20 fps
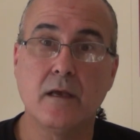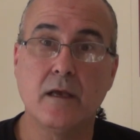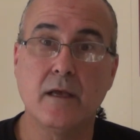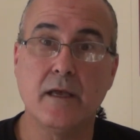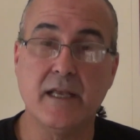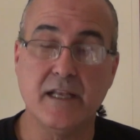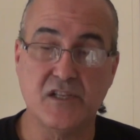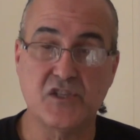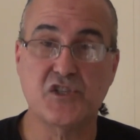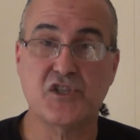
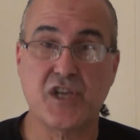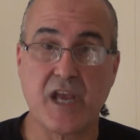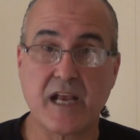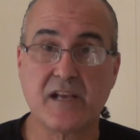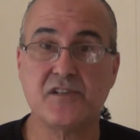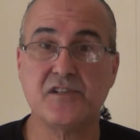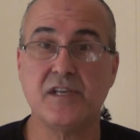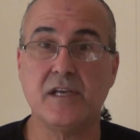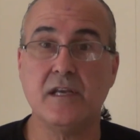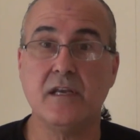in
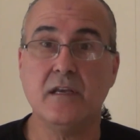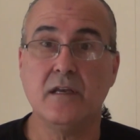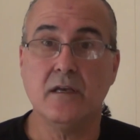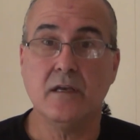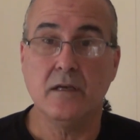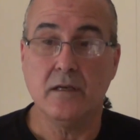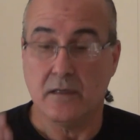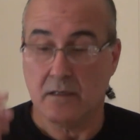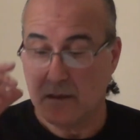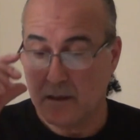sexy
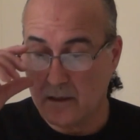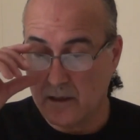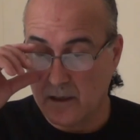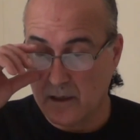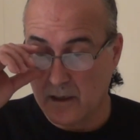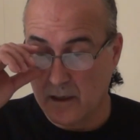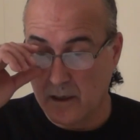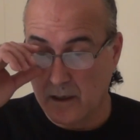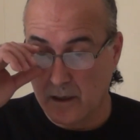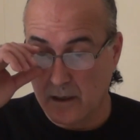
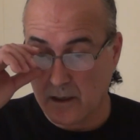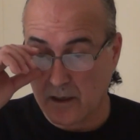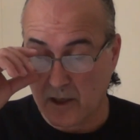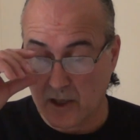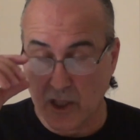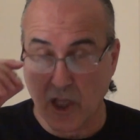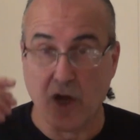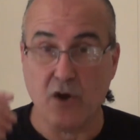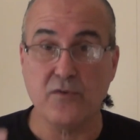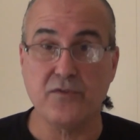
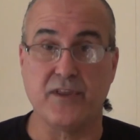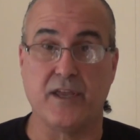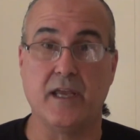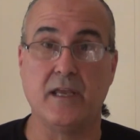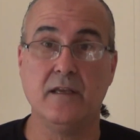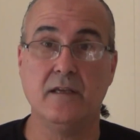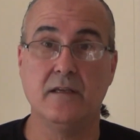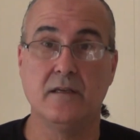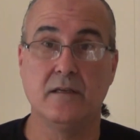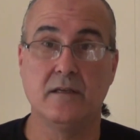
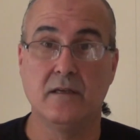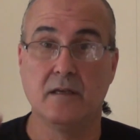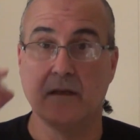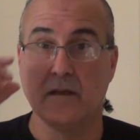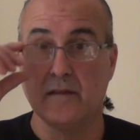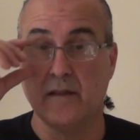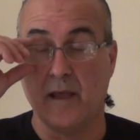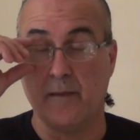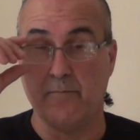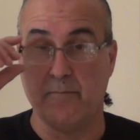clothing
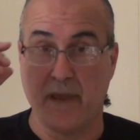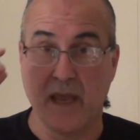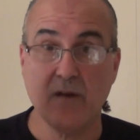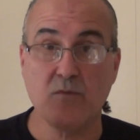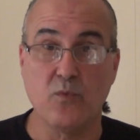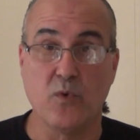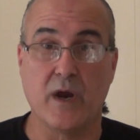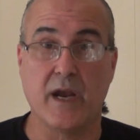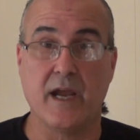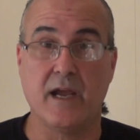that
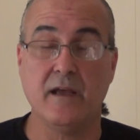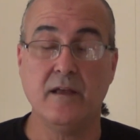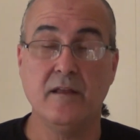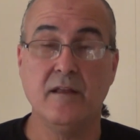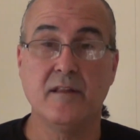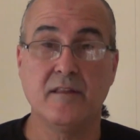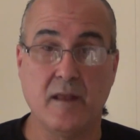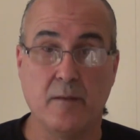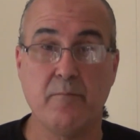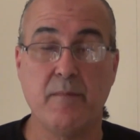men wear
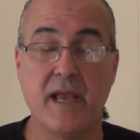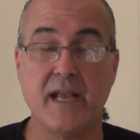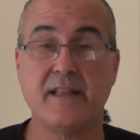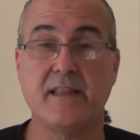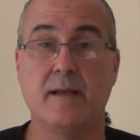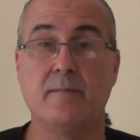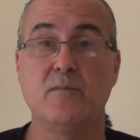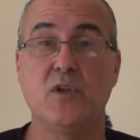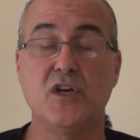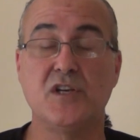that make
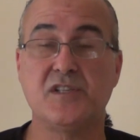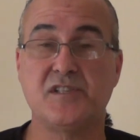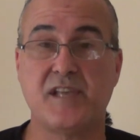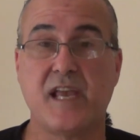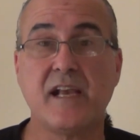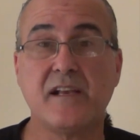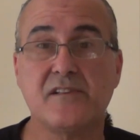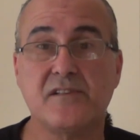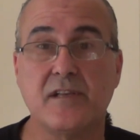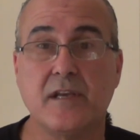them look
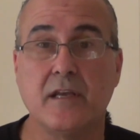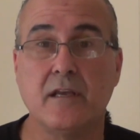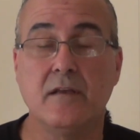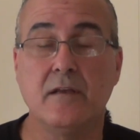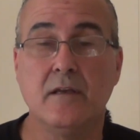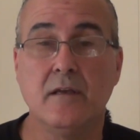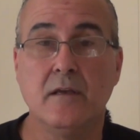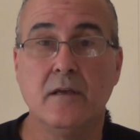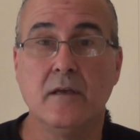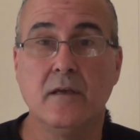sexy.
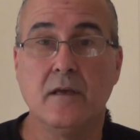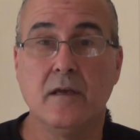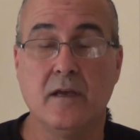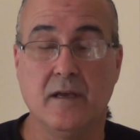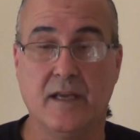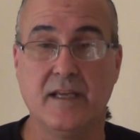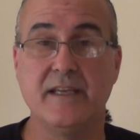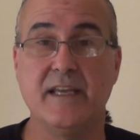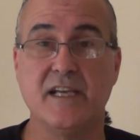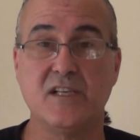
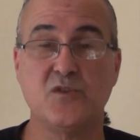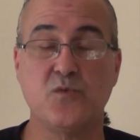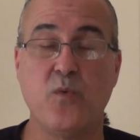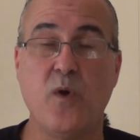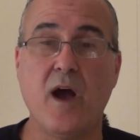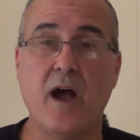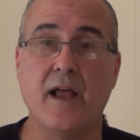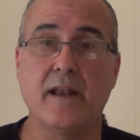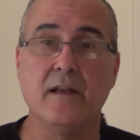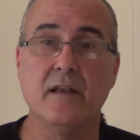And guess
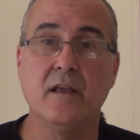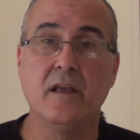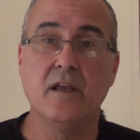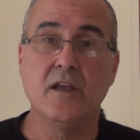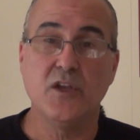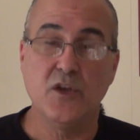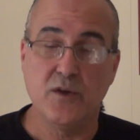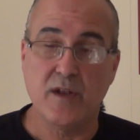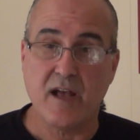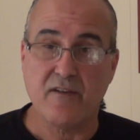what?
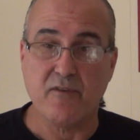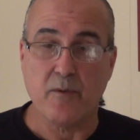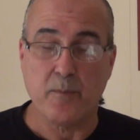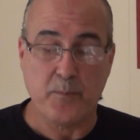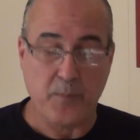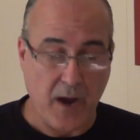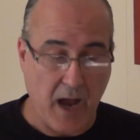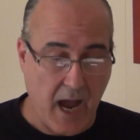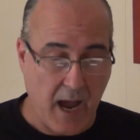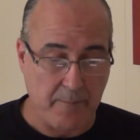You'd have a
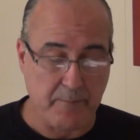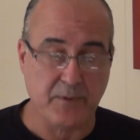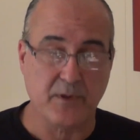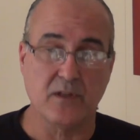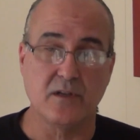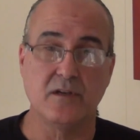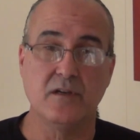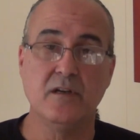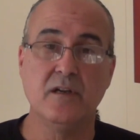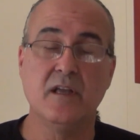
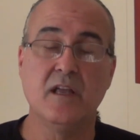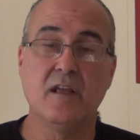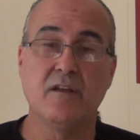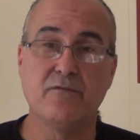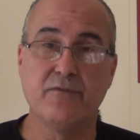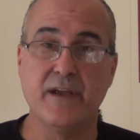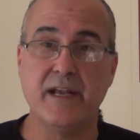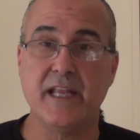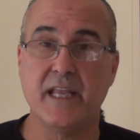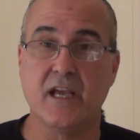popular
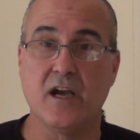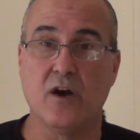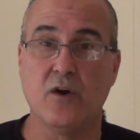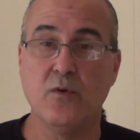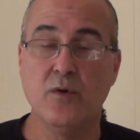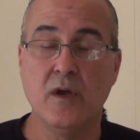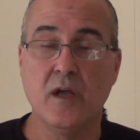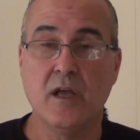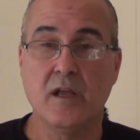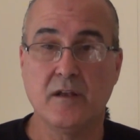
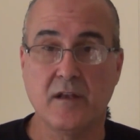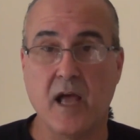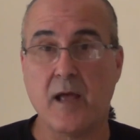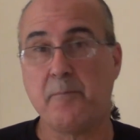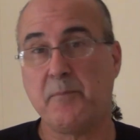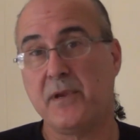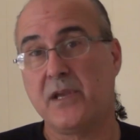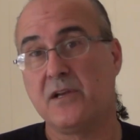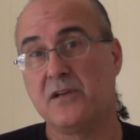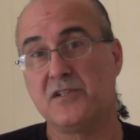video, not
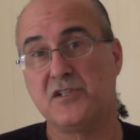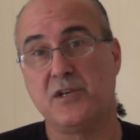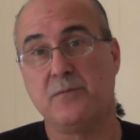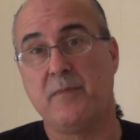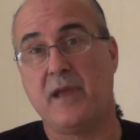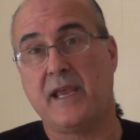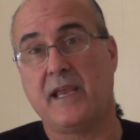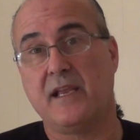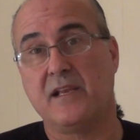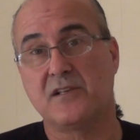because you're
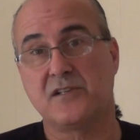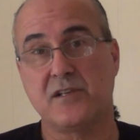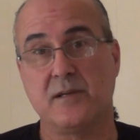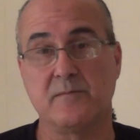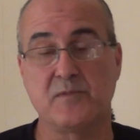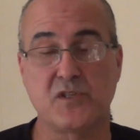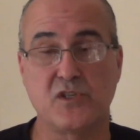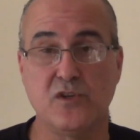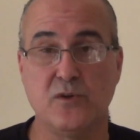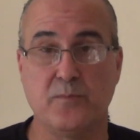making some
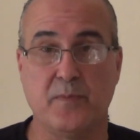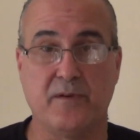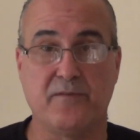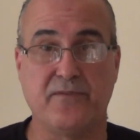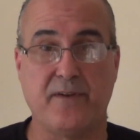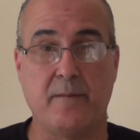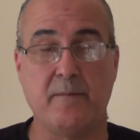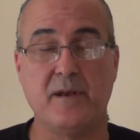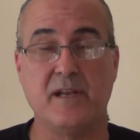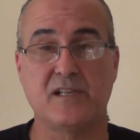stupid
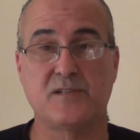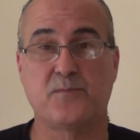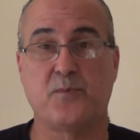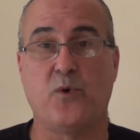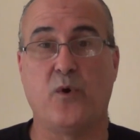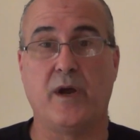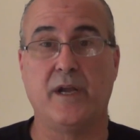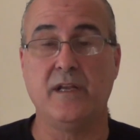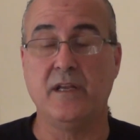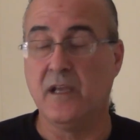feminist
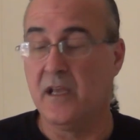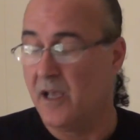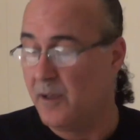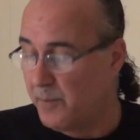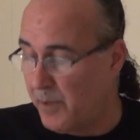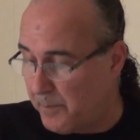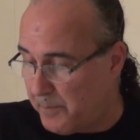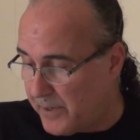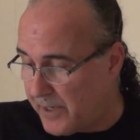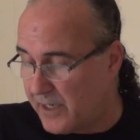point,
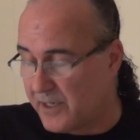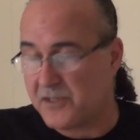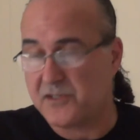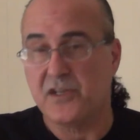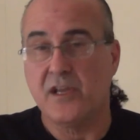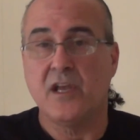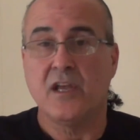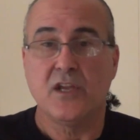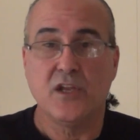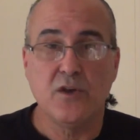but because
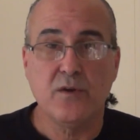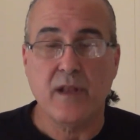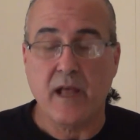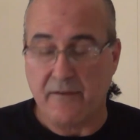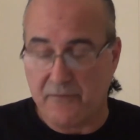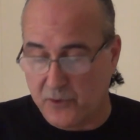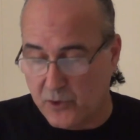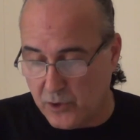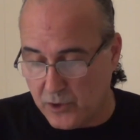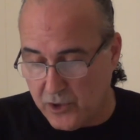you'd
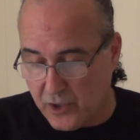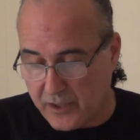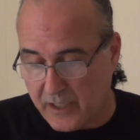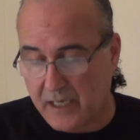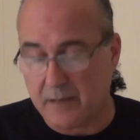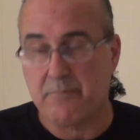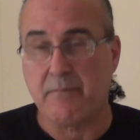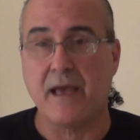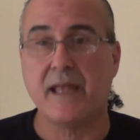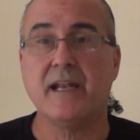have
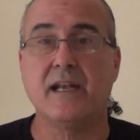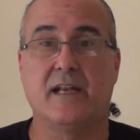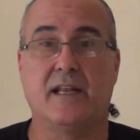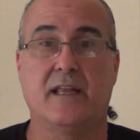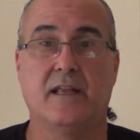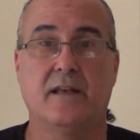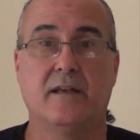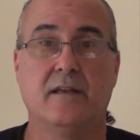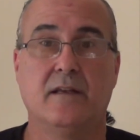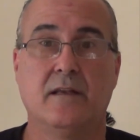good-looking men in
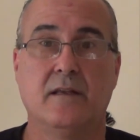it